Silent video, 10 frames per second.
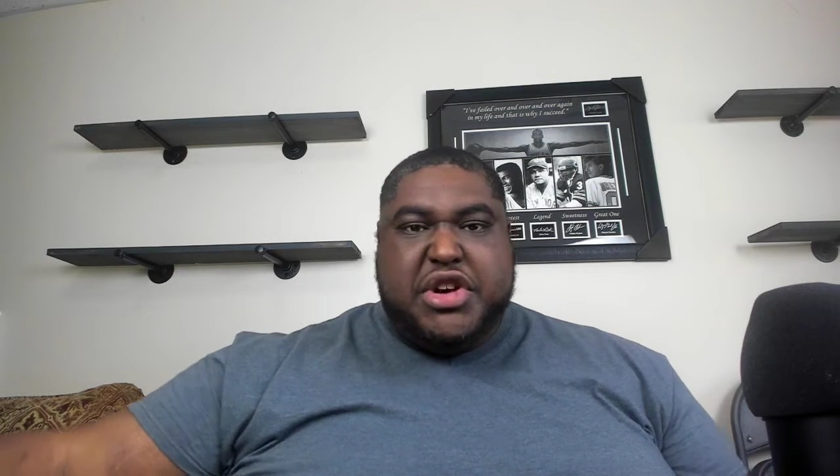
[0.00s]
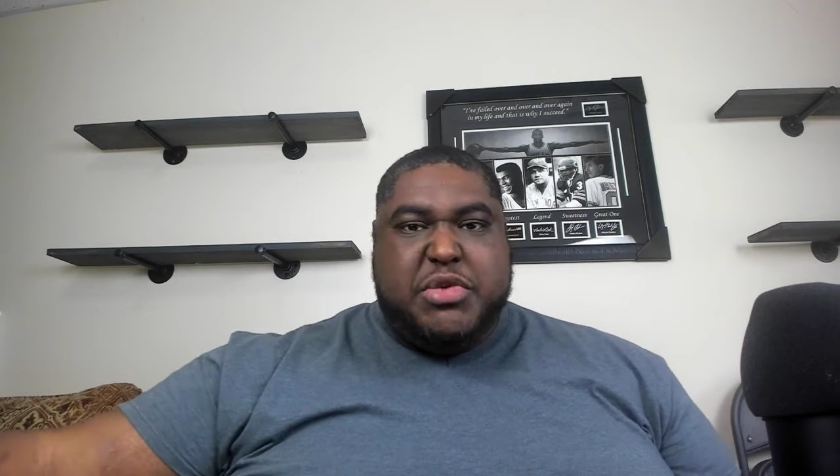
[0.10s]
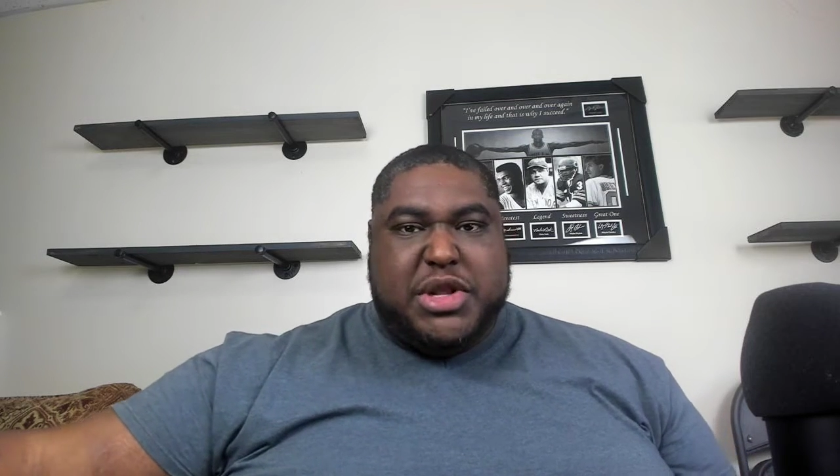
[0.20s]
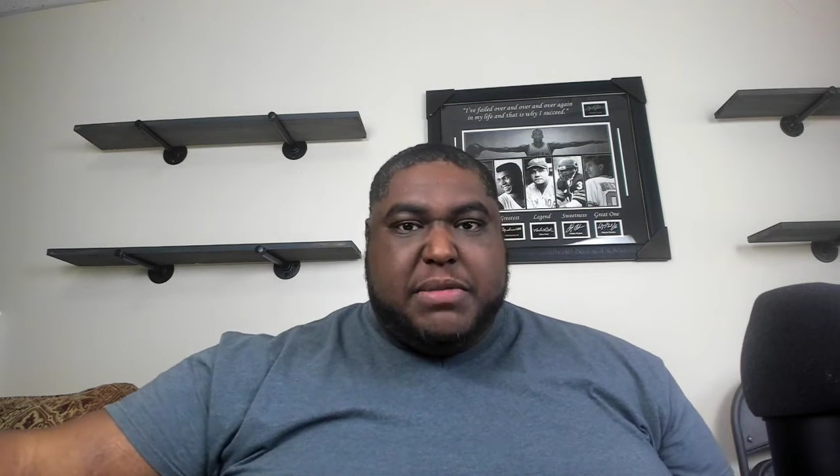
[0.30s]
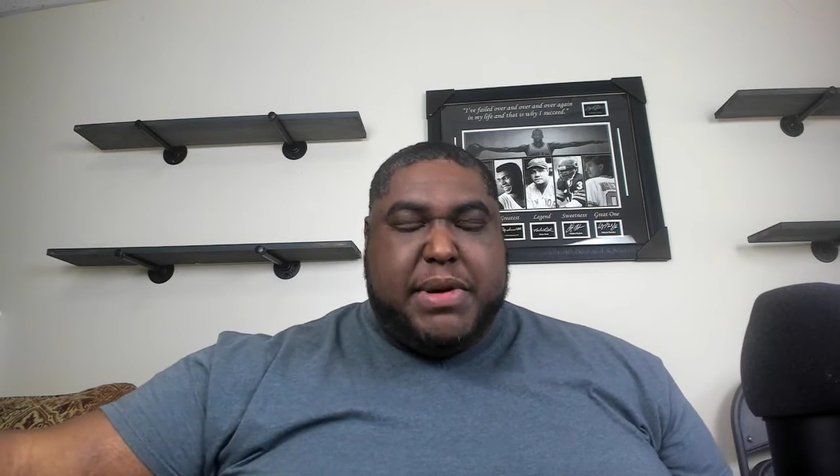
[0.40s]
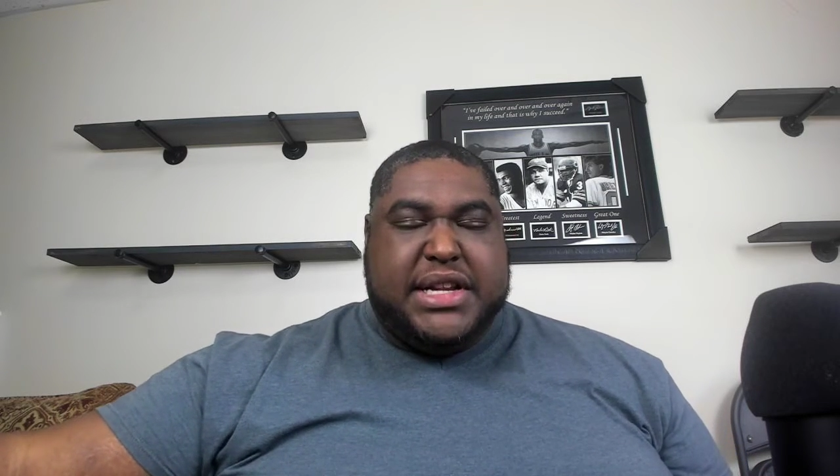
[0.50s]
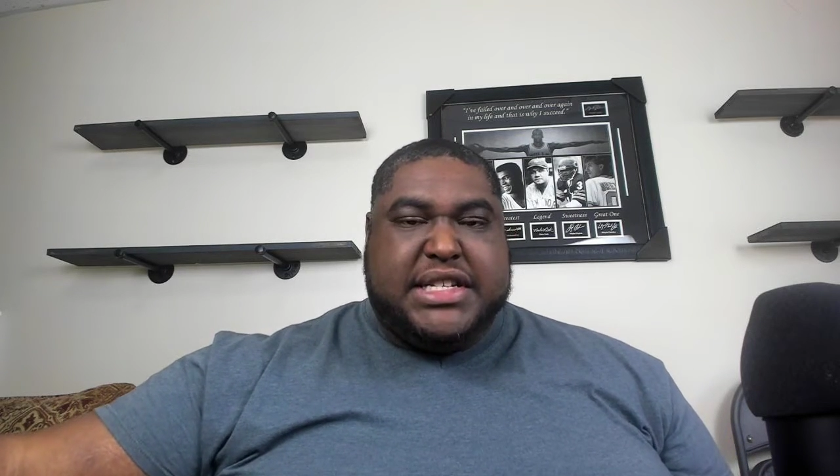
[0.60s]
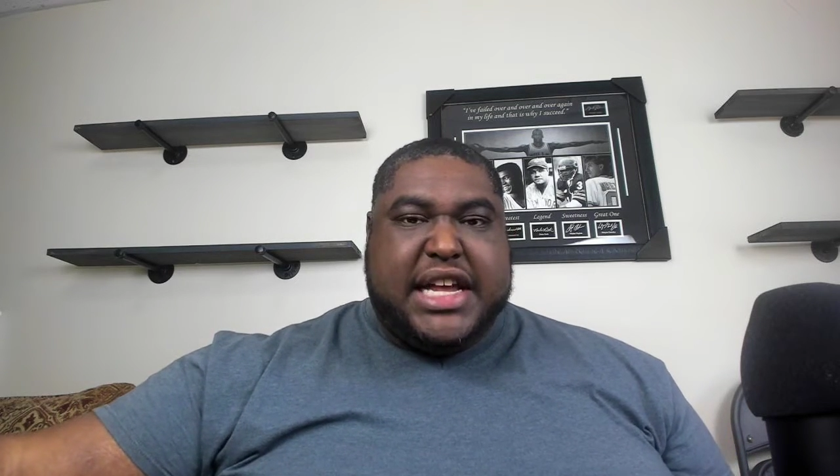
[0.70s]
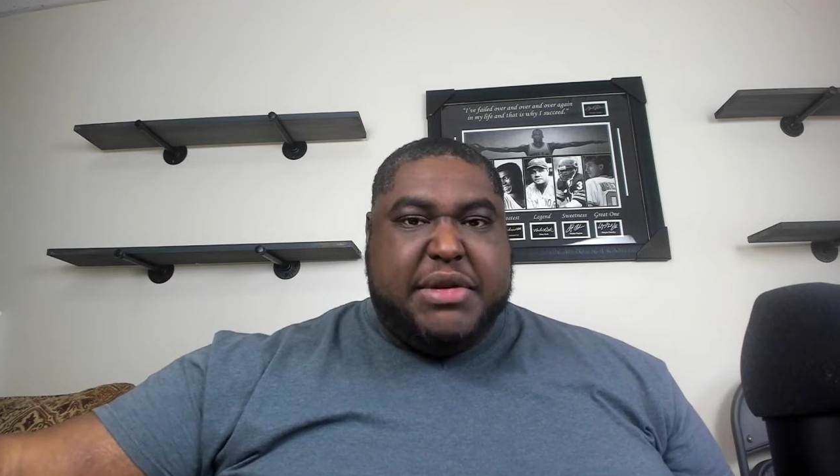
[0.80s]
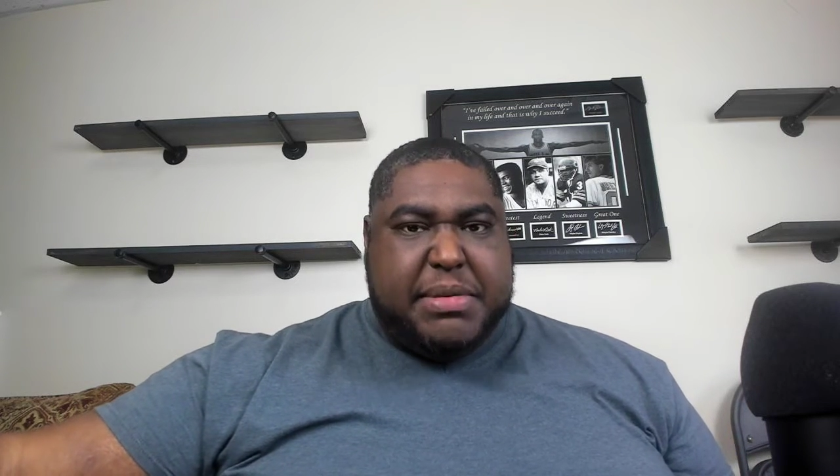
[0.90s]
he went to Penn
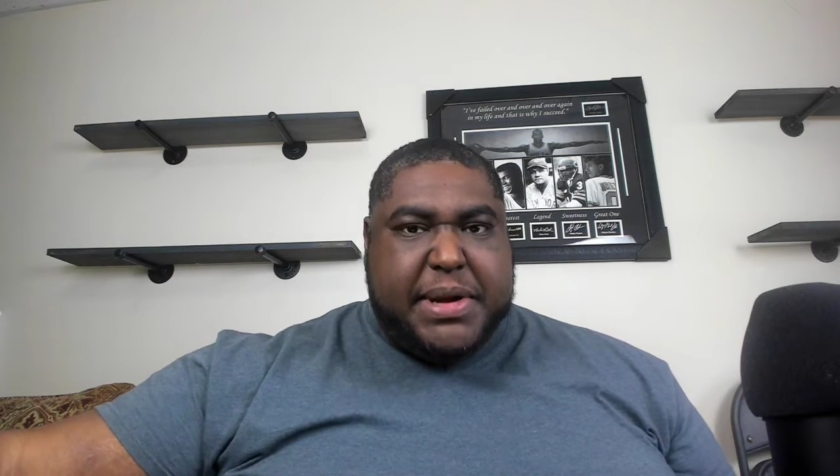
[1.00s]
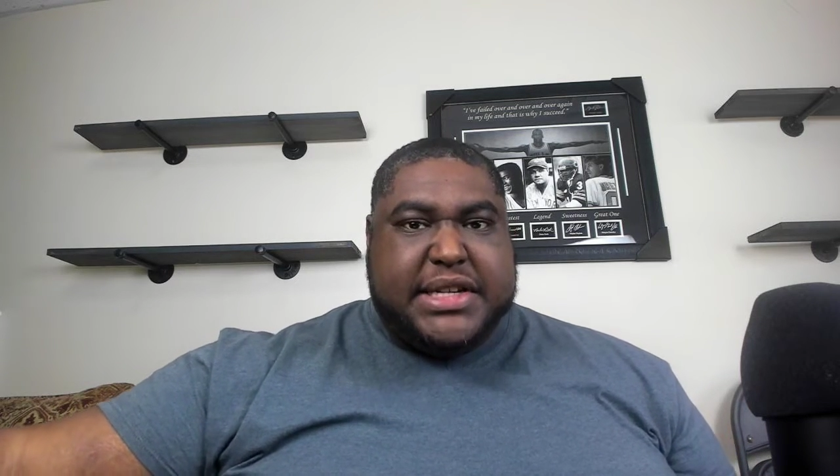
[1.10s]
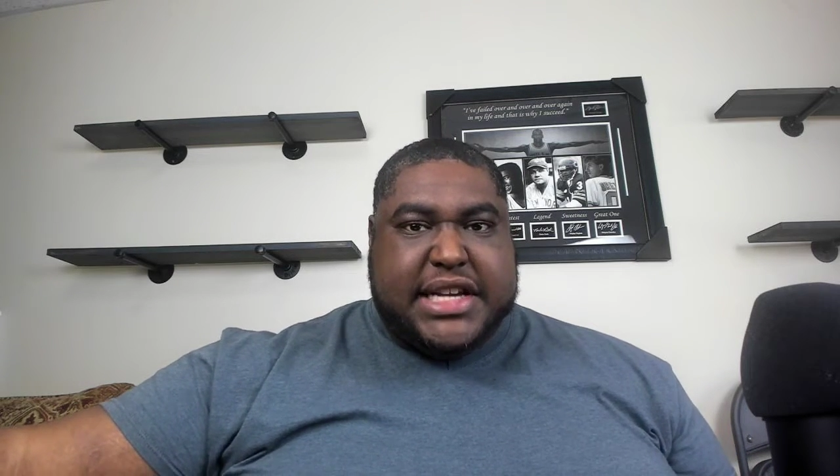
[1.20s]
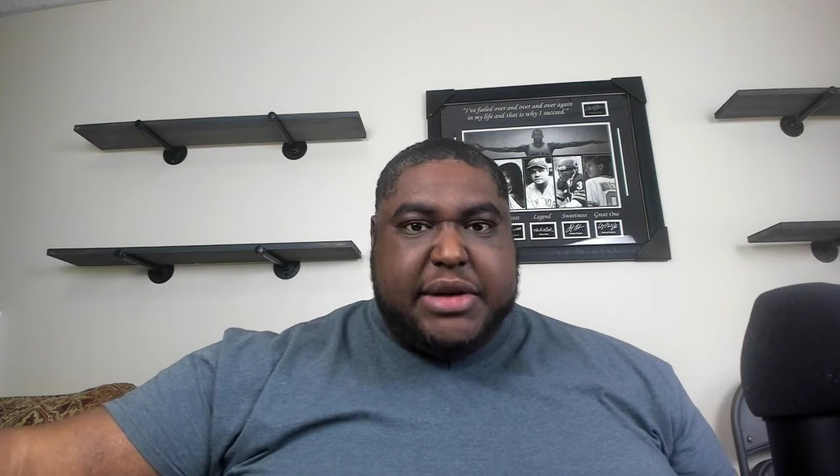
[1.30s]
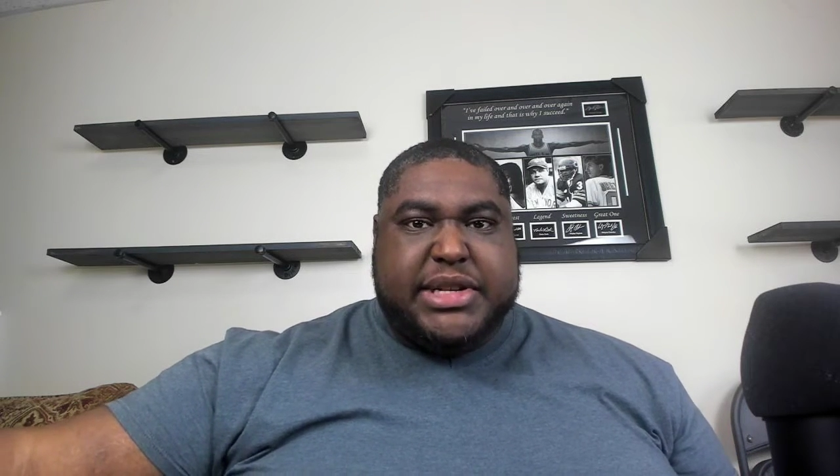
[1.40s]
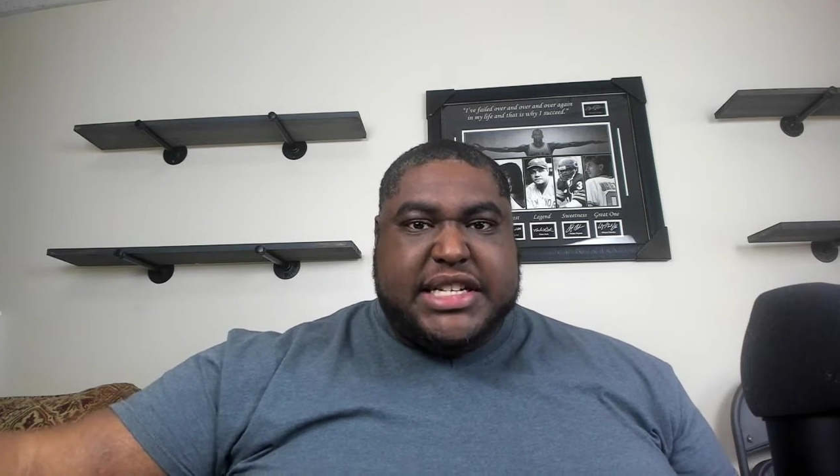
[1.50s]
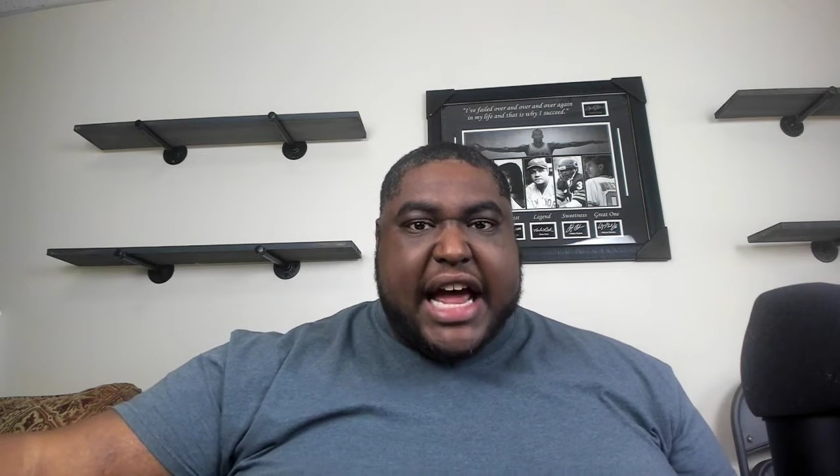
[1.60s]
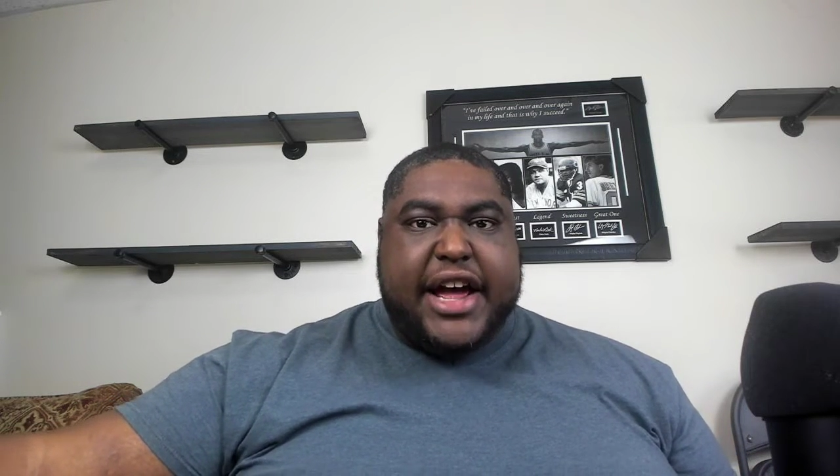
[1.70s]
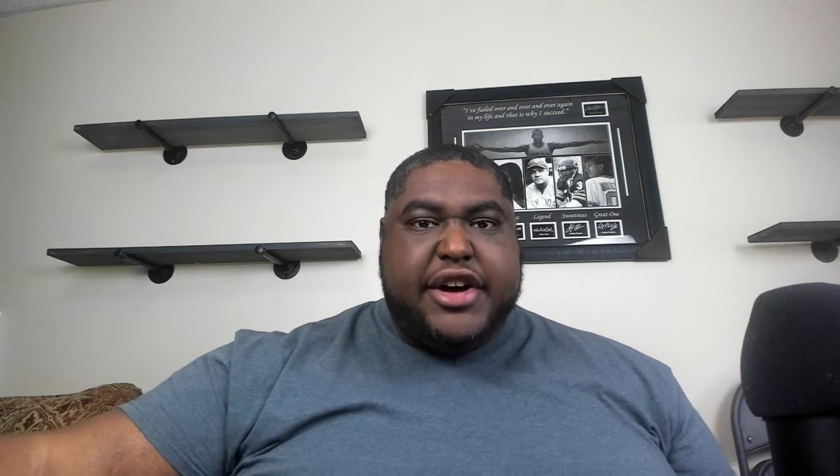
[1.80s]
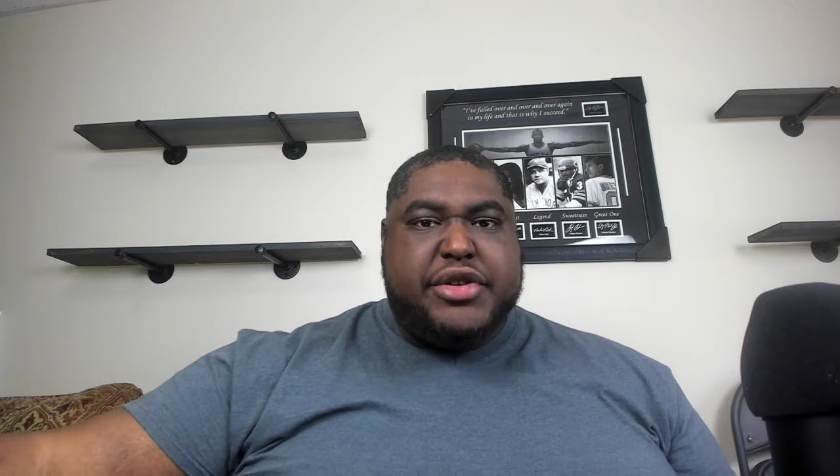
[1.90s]
State when Penn State was
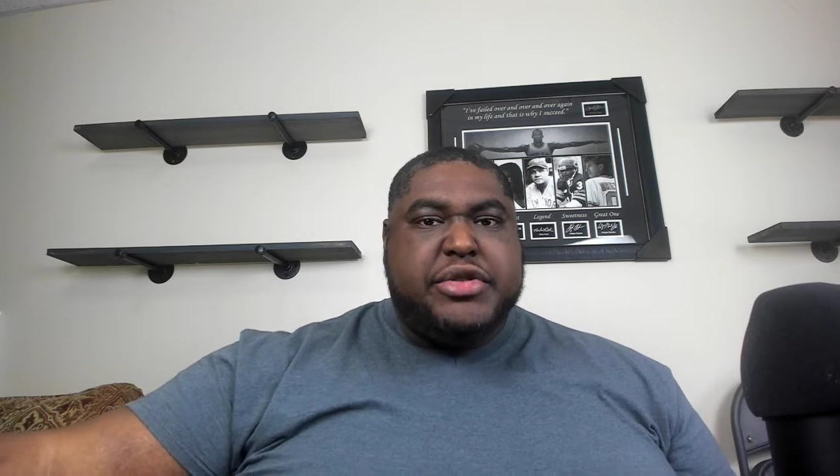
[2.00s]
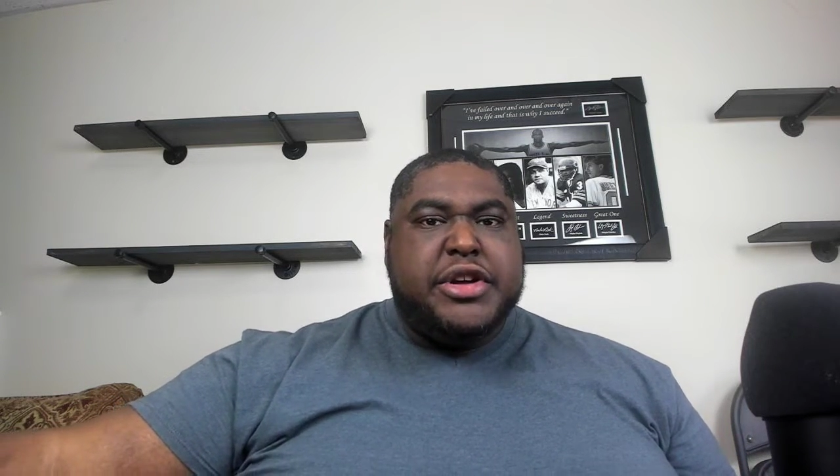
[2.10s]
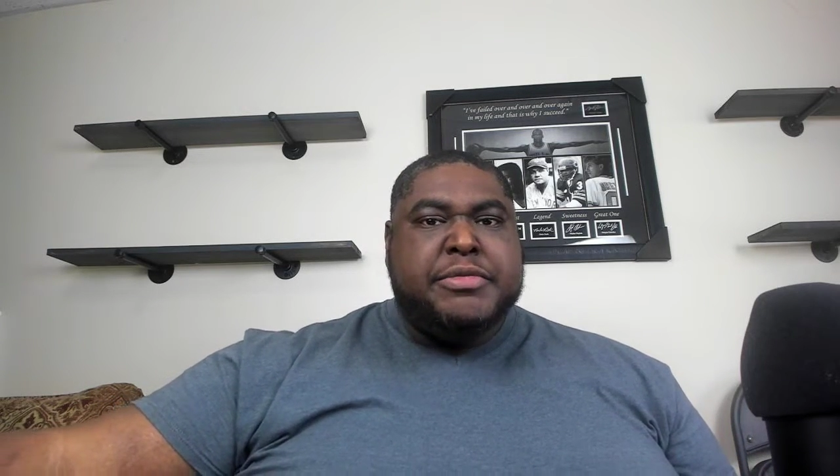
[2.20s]
down